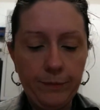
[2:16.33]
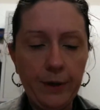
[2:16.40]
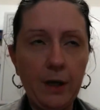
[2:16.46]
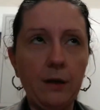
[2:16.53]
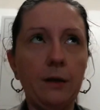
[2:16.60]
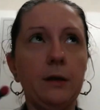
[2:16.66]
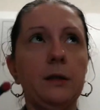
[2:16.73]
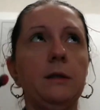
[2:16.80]

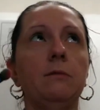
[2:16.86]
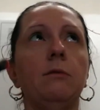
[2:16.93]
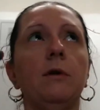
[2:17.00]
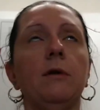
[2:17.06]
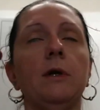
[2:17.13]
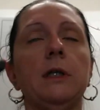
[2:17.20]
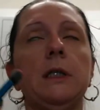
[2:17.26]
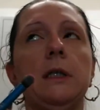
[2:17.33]
balance
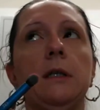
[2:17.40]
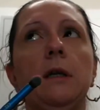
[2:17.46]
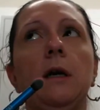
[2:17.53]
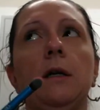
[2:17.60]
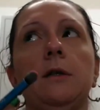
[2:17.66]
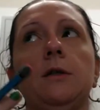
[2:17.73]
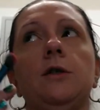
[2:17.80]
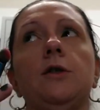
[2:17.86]
where it's
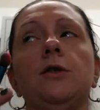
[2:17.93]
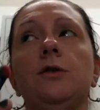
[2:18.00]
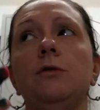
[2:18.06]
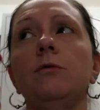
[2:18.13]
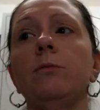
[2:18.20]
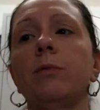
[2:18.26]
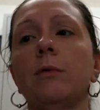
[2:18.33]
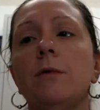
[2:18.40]
not
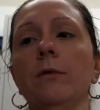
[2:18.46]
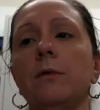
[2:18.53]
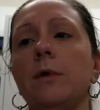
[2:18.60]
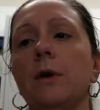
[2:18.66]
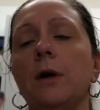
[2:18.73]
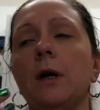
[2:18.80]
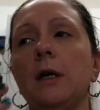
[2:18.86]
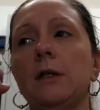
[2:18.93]
super,